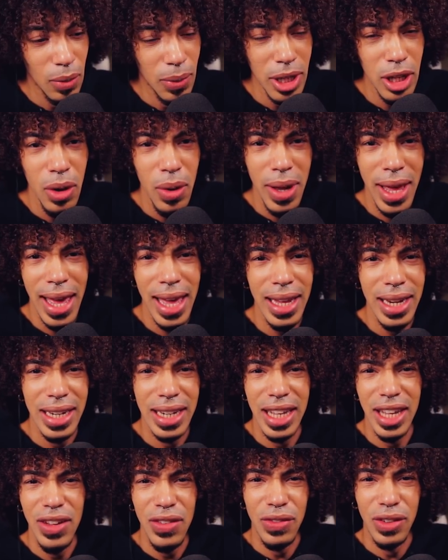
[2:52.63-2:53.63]
we go ahead
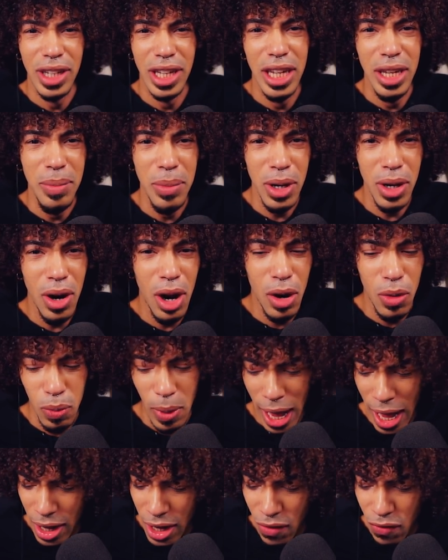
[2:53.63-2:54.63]
and give Lemur a
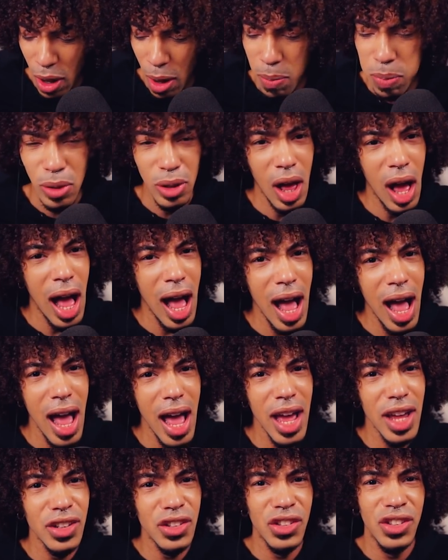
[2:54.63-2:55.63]
round of
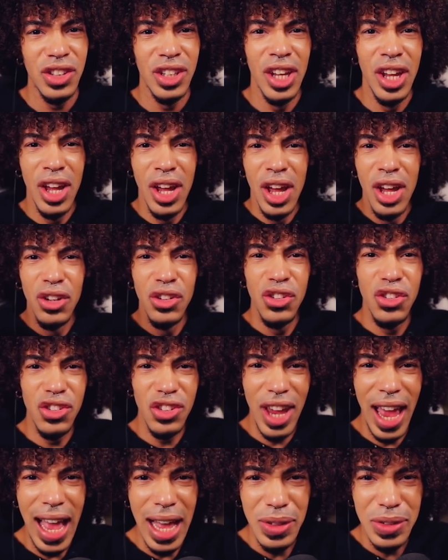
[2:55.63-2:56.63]
applause?
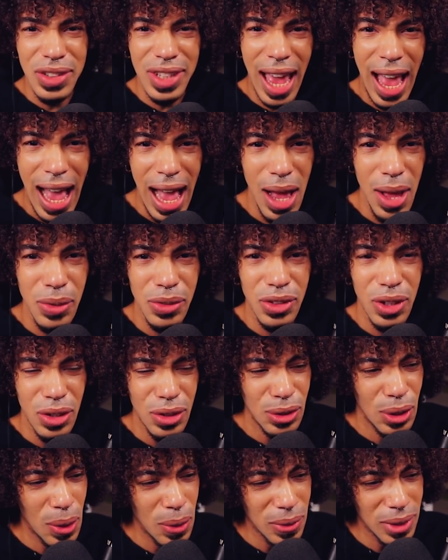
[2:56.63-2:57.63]
Shouts out to
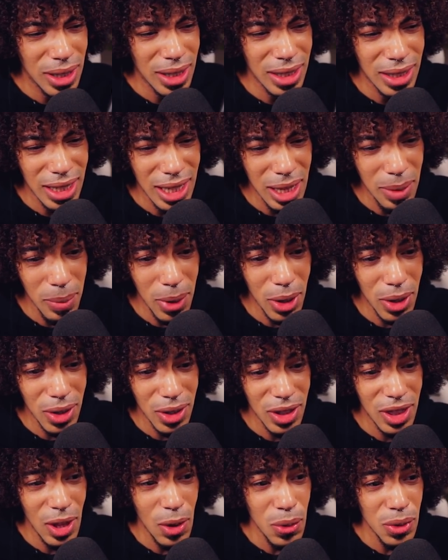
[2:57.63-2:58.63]
Lonely Lemur.
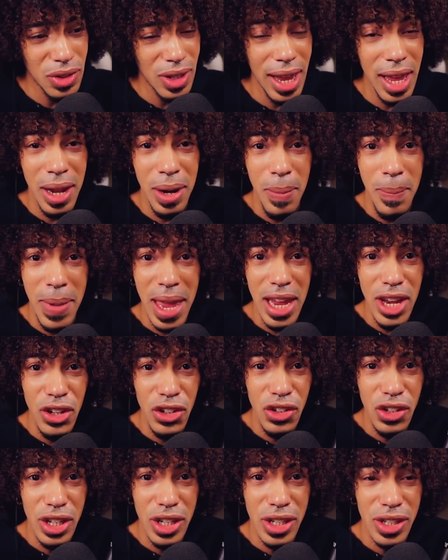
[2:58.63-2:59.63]
Those
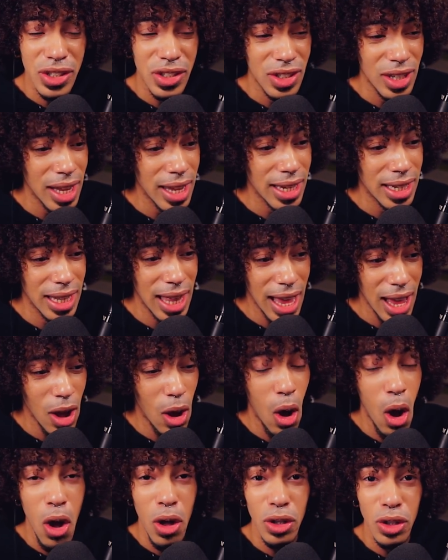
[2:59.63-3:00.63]
animations, like that
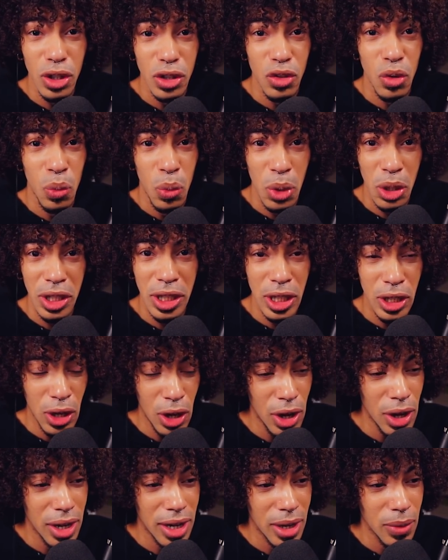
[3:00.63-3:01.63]
all looked really
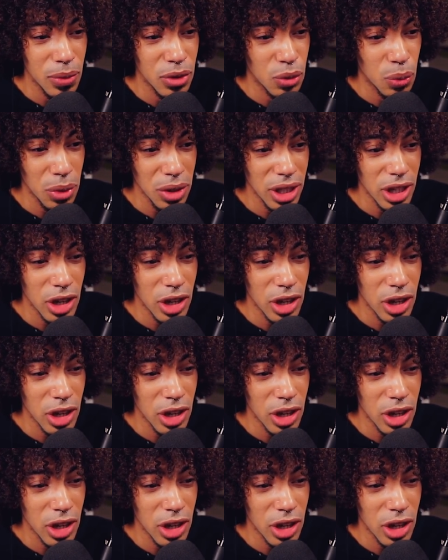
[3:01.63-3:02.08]
good. It was really